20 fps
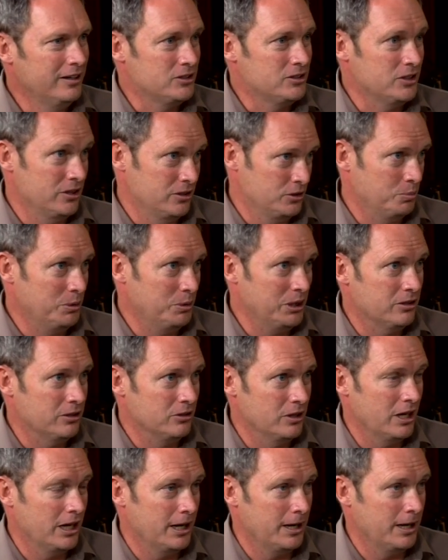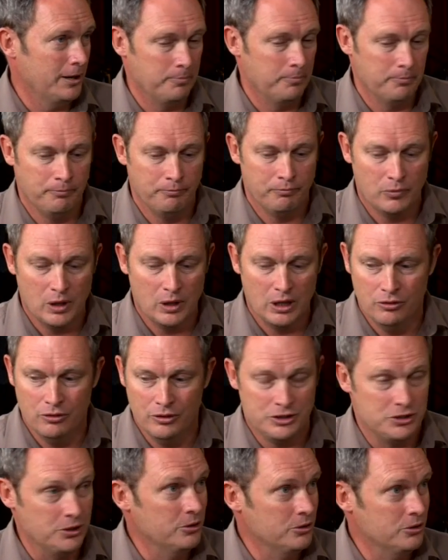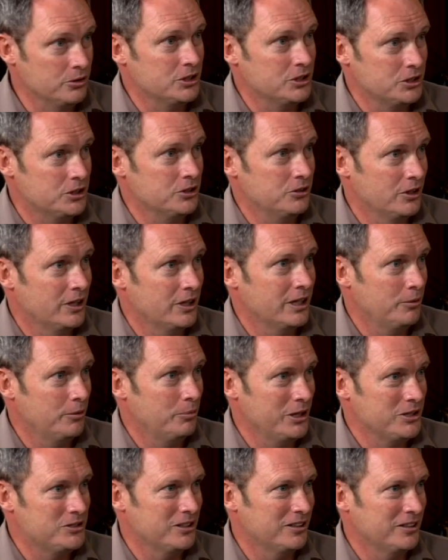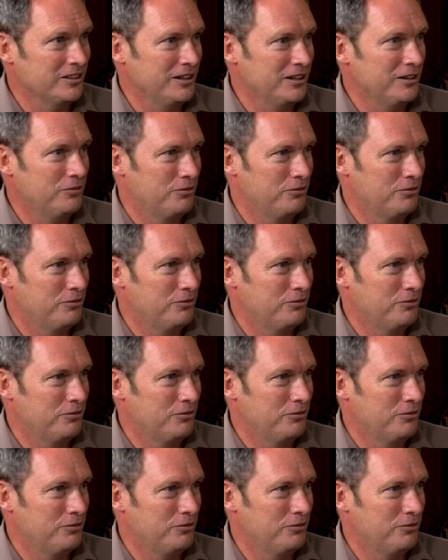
So there's a big um, returns issue there, basically.